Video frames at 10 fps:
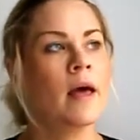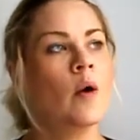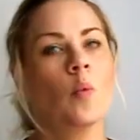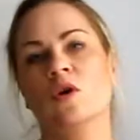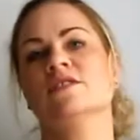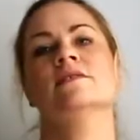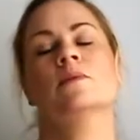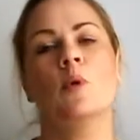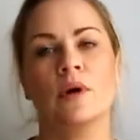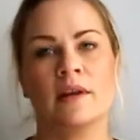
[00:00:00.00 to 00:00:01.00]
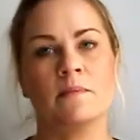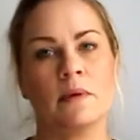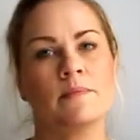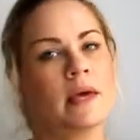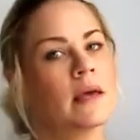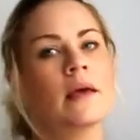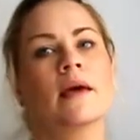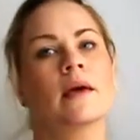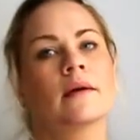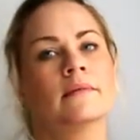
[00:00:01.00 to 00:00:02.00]
What is the point in me being
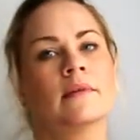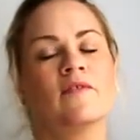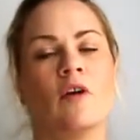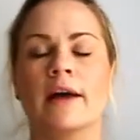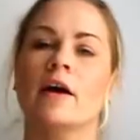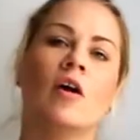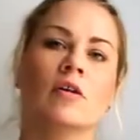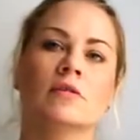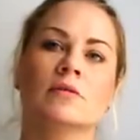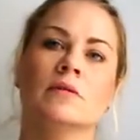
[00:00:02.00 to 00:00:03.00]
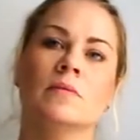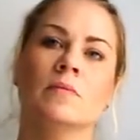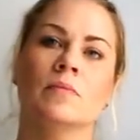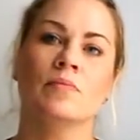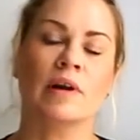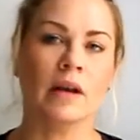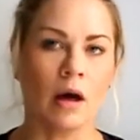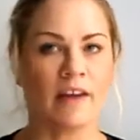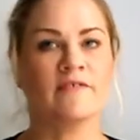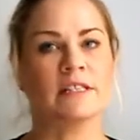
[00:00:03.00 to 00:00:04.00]
here if I can't bring
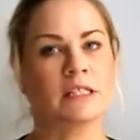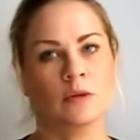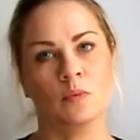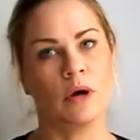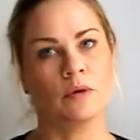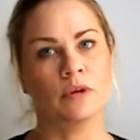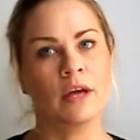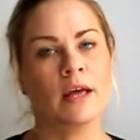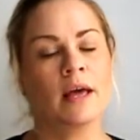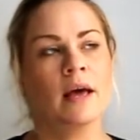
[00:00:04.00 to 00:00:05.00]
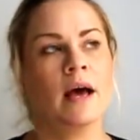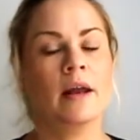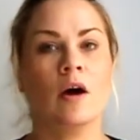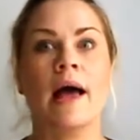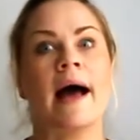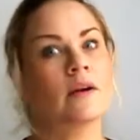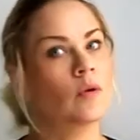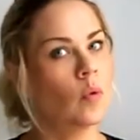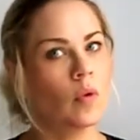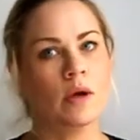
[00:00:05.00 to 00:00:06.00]
life into the world? And I had
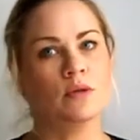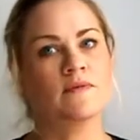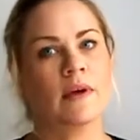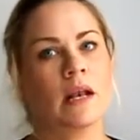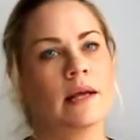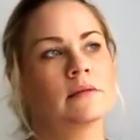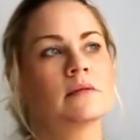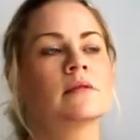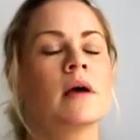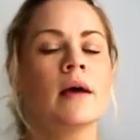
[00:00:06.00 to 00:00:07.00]
all those feelings.